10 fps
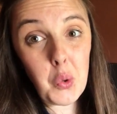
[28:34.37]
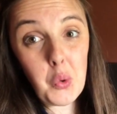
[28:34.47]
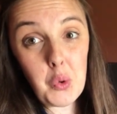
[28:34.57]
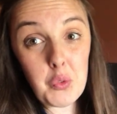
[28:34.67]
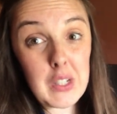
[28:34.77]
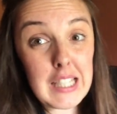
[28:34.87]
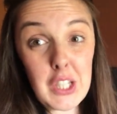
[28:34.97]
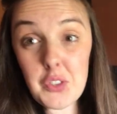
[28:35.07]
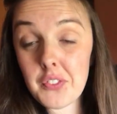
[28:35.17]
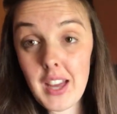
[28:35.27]
or really
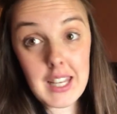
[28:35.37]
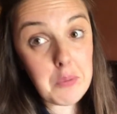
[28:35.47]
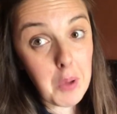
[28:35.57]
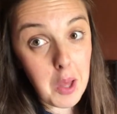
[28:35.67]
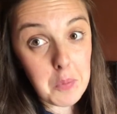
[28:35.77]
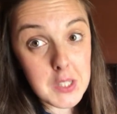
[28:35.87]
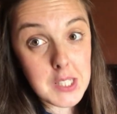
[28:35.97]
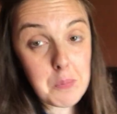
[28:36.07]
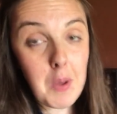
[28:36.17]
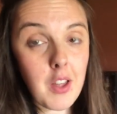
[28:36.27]
used for any
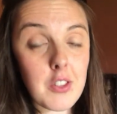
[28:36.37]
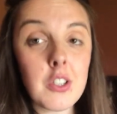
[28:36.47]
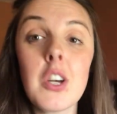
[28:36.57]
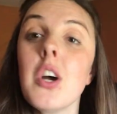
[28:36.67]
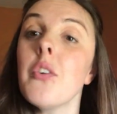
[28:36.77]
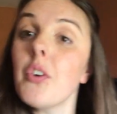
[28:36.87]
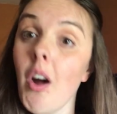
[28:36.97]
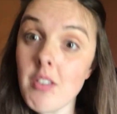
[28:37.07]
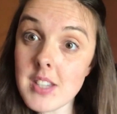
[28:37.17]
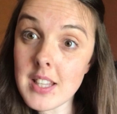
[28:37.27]
purpose, but for
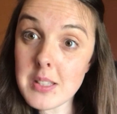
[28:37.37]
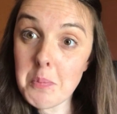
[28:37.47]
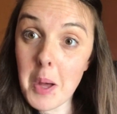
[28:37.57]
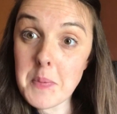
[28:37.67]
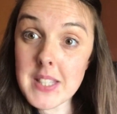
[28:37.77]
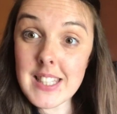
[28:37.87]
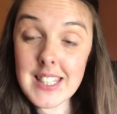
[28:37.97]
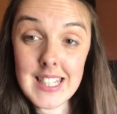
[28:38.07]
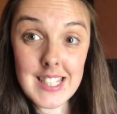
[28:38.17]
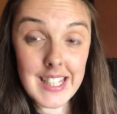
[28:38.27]
our intents and purposes,
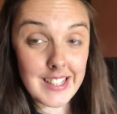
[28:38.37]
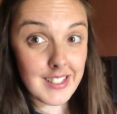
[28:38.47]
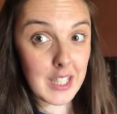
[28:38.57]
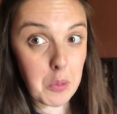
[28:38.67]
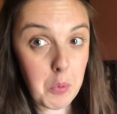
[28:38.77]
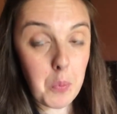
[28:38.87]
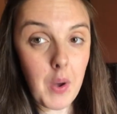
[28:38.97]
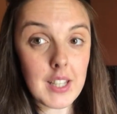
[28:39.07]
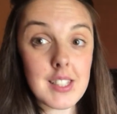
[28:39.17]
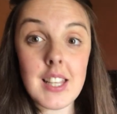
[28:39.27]
this is Gilbert
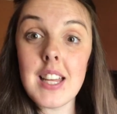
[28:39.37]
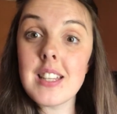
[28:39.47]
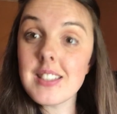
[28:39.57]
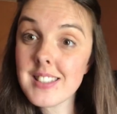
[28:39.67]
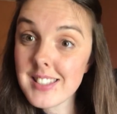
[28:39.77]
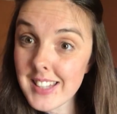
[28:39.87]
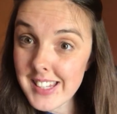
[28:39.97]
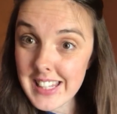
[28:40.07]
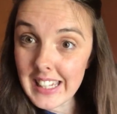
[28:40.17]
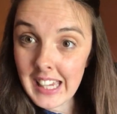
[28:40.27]
White's
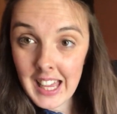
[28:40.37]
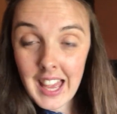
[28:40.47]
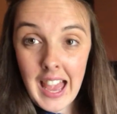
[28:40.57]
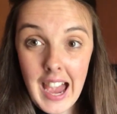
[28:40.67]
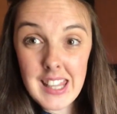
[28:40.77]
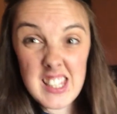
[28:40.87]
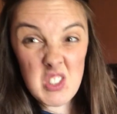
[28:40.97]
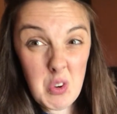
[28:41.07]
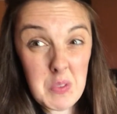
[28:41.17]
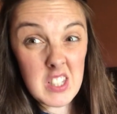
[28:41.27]
study. And
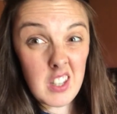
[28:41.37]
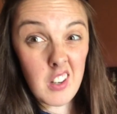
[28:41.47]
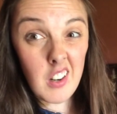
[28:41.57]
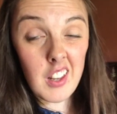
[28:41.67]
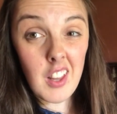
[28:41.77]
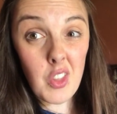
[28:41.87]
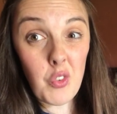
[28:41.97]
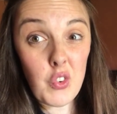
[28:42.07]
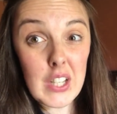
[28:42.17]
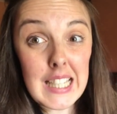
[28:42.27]
this room is another
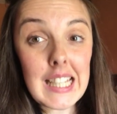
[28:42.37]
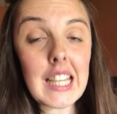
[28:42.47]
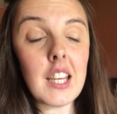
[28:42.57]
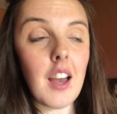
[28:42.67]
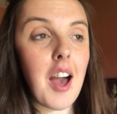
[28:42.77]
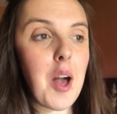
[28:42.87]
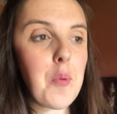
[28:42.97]
really